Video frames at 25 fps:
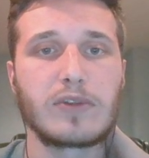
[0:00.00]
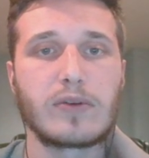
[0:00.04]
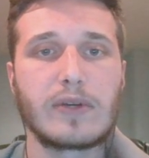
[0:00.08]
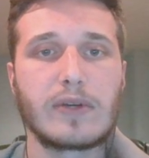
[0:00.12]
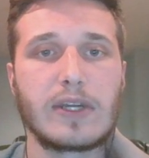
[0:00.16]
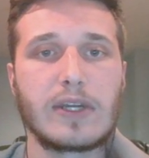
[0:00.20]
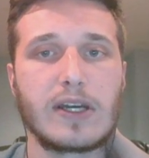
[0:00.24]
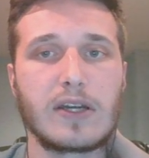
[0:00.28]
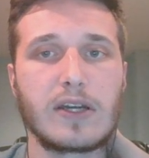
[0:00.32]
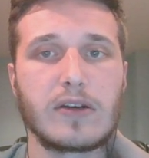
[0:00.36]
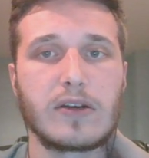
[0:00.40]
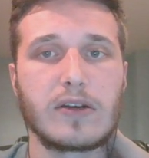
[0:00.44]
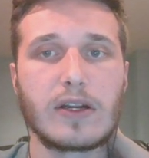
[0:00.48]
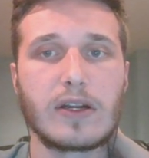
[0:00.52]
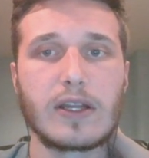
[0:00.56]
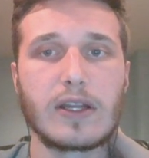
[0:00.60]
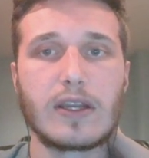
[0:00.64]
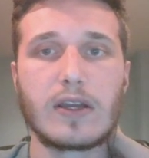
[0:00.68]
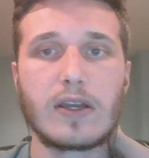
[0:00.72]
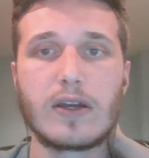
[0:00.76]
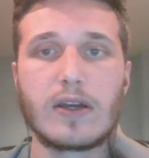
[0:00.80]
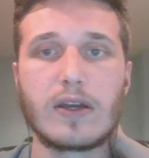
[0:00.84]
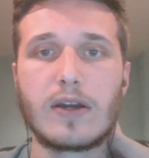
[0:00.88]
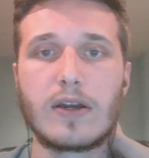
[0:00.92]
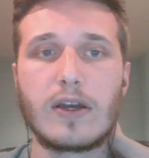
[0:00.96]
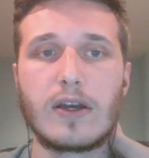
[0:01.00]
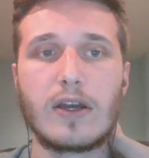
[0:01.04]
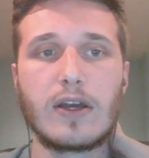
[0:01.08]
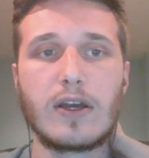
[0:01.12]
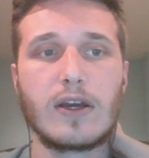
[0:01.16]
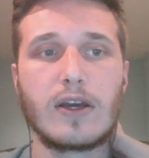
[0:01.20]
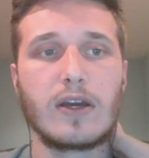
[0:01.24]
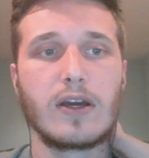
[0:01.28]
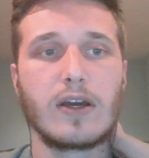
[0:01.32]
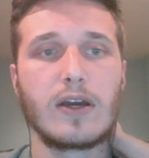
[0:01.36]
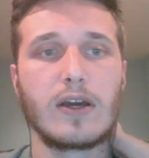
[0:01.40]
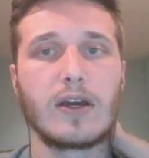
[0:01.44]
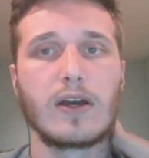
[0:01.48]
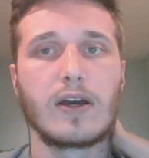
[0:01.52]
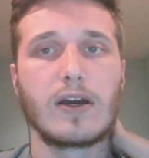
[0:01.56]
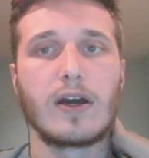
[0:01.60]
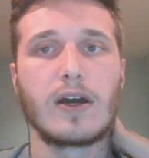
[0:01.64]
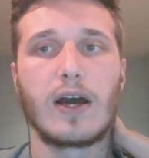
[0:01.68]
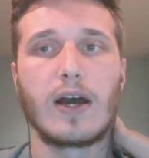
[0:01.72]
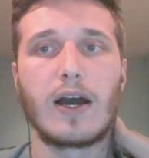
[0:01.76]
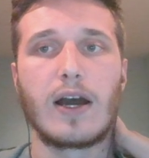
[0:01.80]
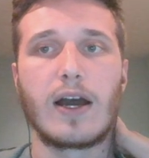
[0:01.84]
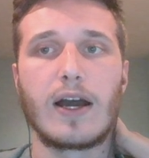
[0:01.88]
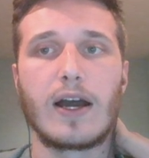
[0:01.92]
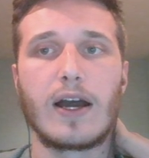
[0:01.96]
300.
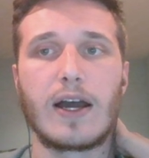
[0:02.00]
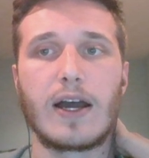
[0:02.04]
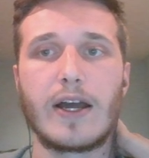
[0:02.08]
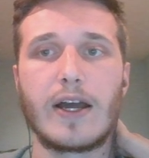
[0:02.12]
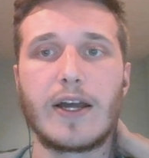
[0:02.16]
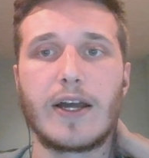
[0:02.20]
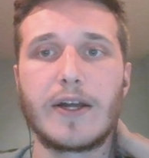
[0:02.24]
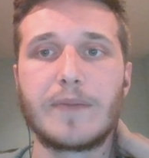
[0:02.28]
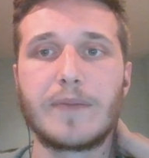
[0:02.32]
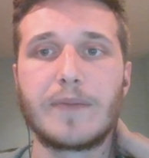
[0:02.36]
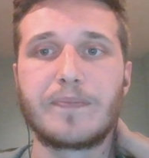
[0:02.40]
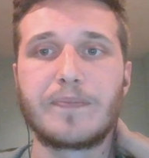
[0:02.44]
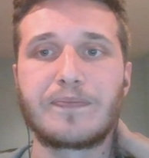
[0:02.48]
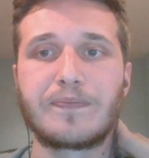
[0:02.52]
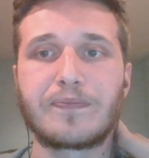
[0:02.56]
But